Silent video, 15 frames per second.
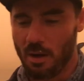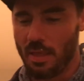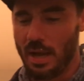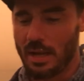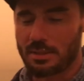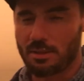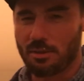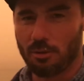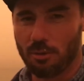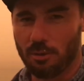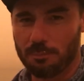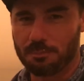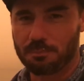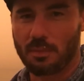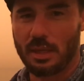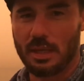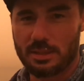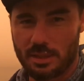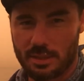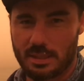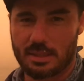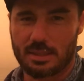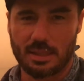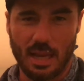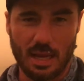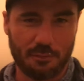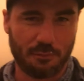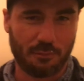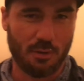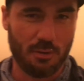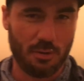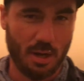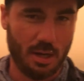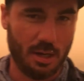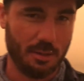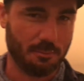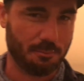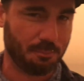that's cool. It's just a slight fruit on it.